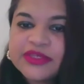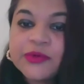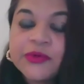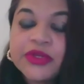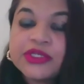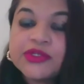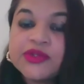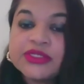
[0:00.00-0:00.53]
the
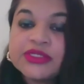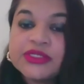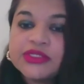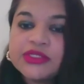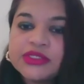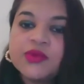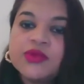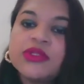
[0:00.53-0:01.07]
green
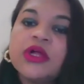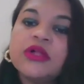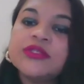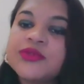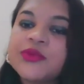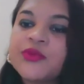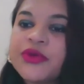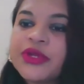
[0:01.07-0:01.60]
transition will
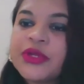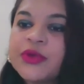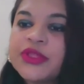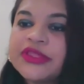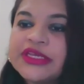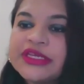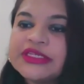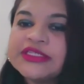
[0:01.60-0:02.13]
also bring
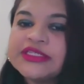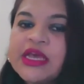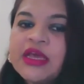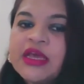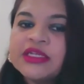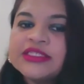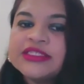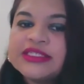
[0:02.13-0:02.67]
with it
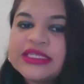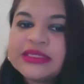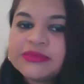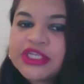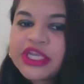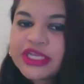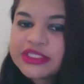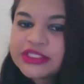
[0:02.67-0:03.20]
deep
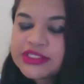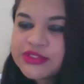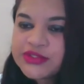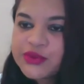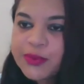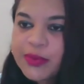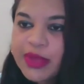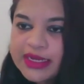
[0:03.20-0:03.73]
changes
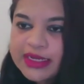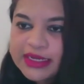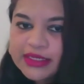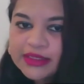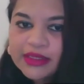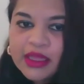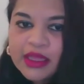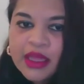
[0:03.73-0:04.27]
to
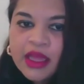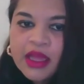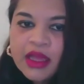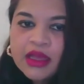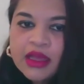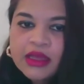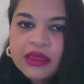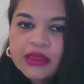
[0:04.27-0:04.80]
mining,
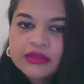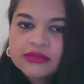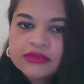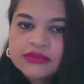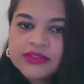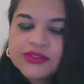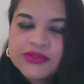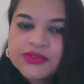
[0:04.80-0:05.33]

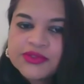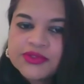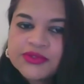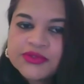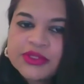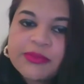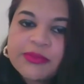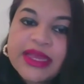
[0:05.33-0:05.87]

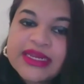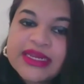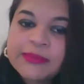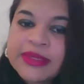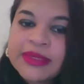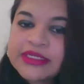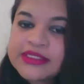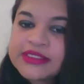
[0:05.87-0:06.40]
to the
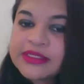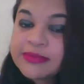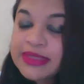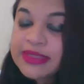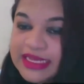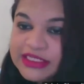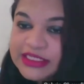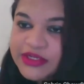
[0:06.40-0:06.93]
mining metal
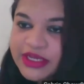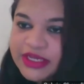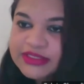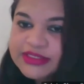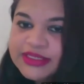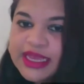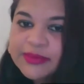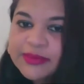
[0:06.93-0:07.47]
supply
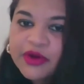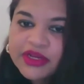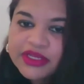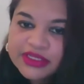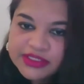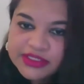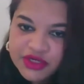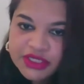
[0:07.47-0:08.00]
chains and
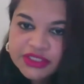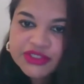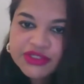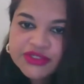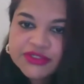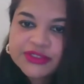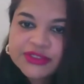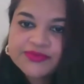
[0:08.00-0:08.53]
market
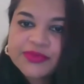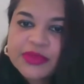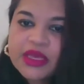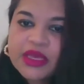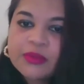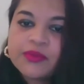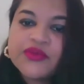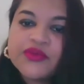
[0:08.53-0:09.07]
structures.
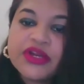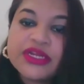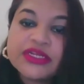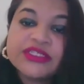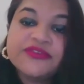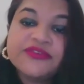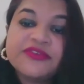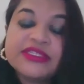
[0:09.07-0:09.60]

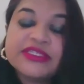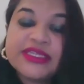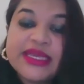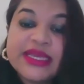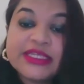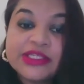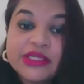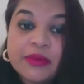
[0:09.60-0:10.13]
Product
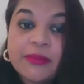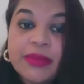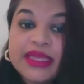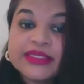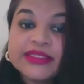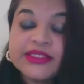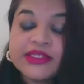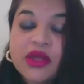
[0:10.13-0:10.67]
differentiation
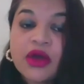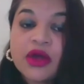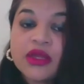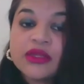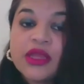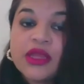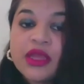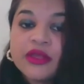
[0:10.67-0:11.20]
based
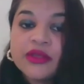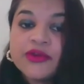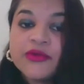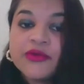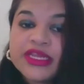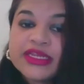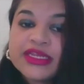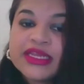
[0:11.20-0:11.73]
on
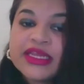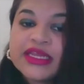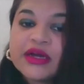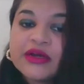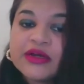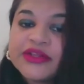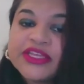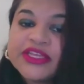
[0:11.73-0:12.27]
green
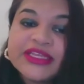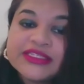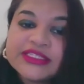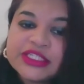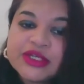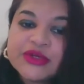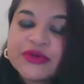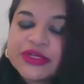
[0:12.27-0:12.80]
or
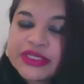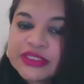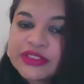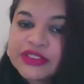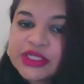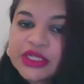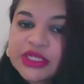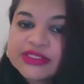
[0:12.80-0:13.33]
ESG
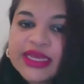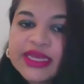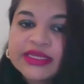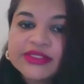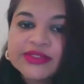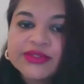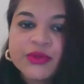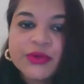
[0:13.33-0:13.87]
credentials
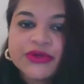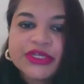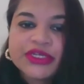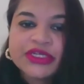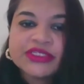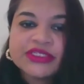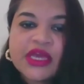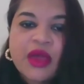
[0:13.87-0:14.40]
and
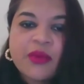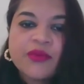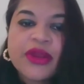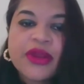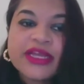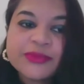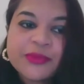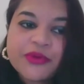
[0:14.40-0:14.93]
assorted
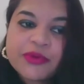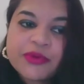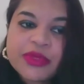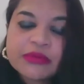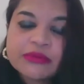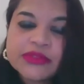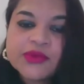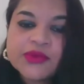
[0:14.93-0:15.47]
price
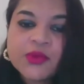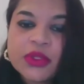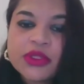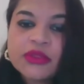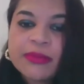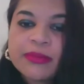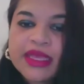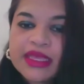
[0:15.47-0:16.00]
premiums
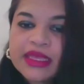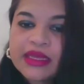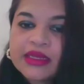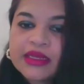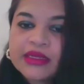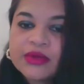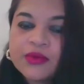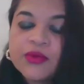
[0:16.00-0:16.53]
will
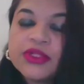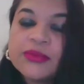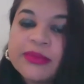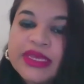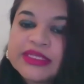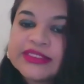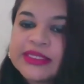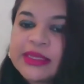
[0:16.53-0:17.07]

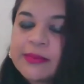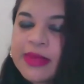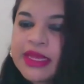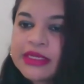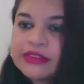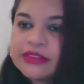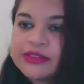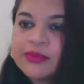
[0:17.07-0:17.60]
make some
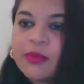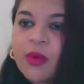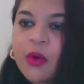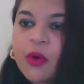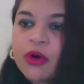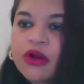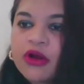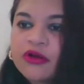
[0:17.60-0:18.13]
metals
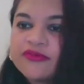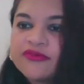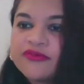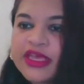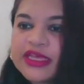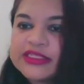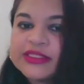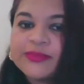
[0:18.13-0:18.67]
more of
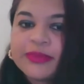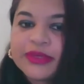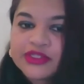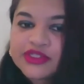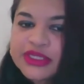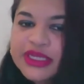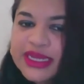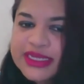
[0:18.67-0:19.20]
a
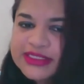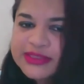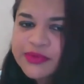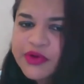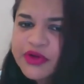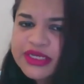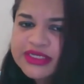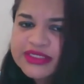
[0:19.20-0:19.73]

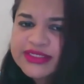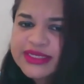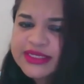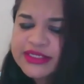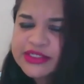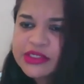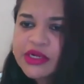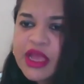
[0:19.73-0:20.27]
specialized product
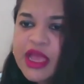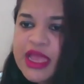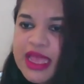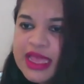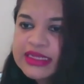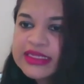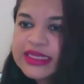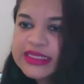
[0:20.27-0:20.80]
sector
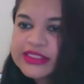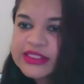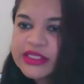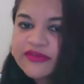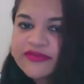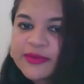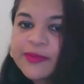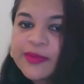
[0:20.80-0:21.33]
and less
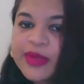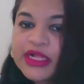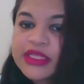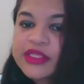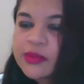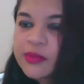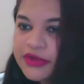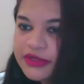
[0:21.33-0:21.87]
of a
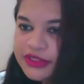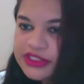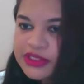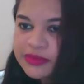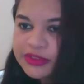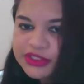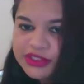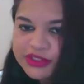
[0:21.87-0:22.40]
bulk
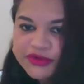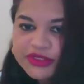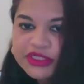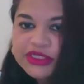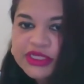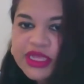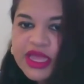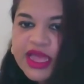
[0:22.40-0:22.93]
commodity
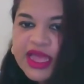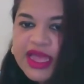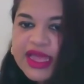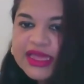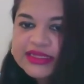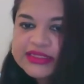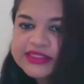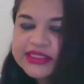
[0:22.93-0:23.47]
material.
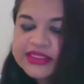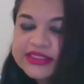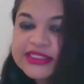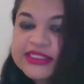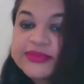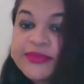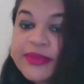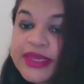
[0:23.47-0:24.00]
And
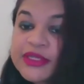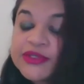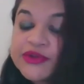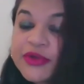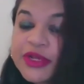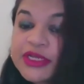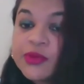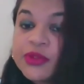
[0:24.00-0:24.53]
this
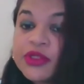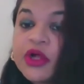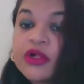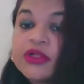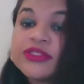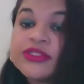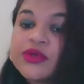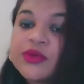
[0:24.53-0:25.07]
megatrend will
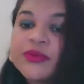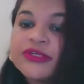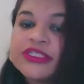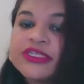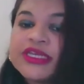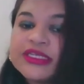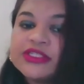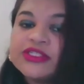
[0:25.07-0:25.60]
also
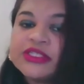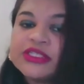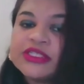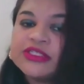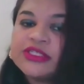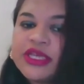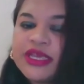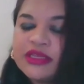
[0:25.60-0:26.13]
potentially
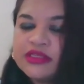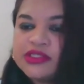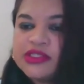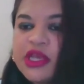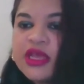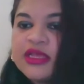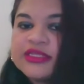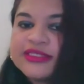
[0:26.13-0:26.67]
change
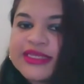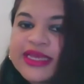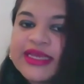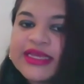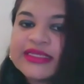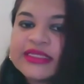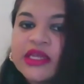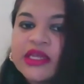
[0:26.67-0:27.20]

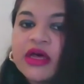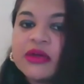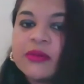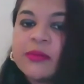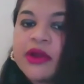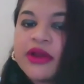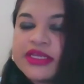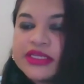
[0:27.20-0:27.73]

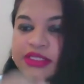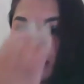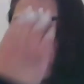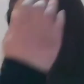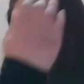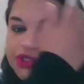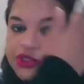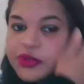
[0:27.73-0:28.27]
decade-long market
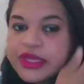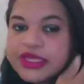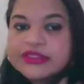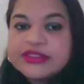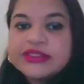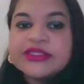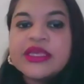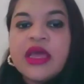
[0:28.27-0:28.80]
share
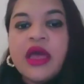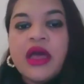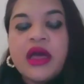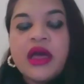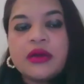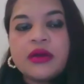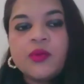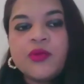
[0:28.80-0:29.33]
trends
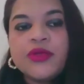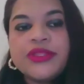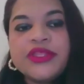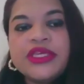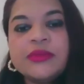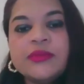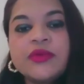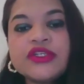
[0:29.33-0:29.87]
with
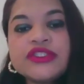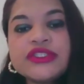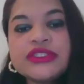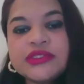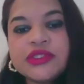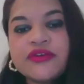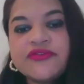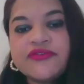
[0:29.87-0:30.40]
the
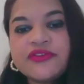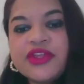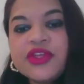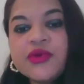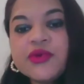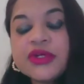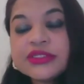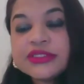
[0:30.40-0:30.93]
emergence of
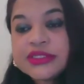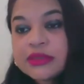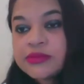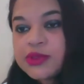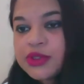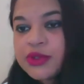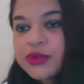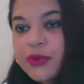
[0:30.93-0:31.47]
new
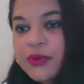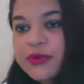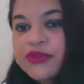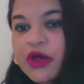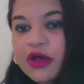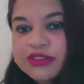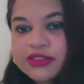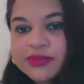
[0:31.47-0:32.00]
consumption growth
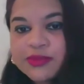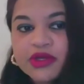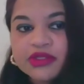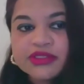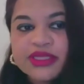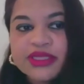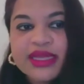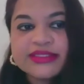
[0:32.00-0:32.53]

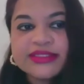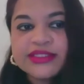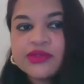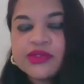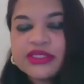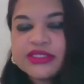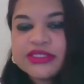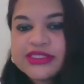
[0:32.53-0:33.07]
hotspots, as
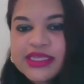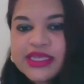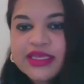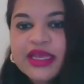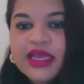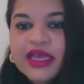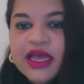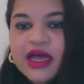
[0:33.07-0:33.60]
you can
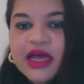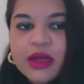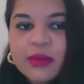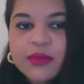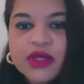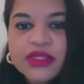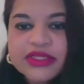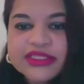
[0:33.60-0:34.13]
see
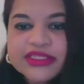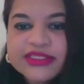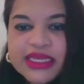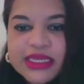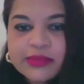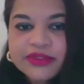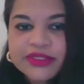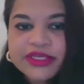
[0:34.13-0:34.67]
on this
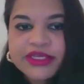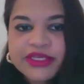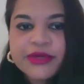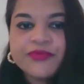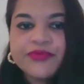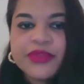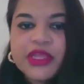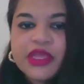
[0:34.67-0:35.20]
table here.